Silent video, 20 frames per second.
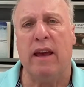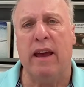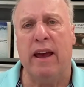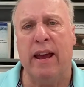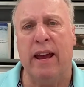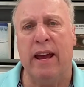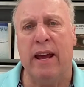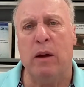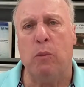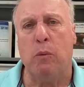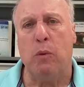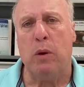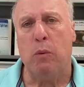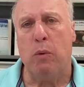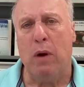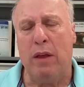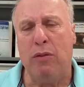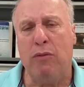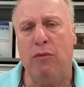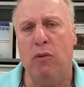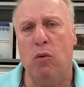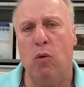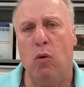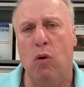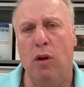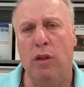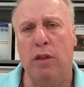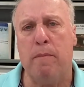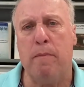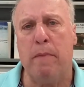And we went through
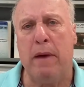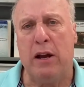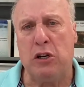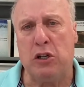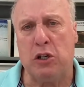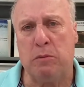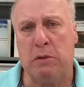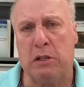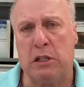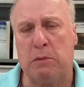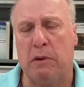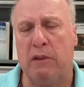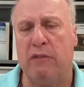all the measurements.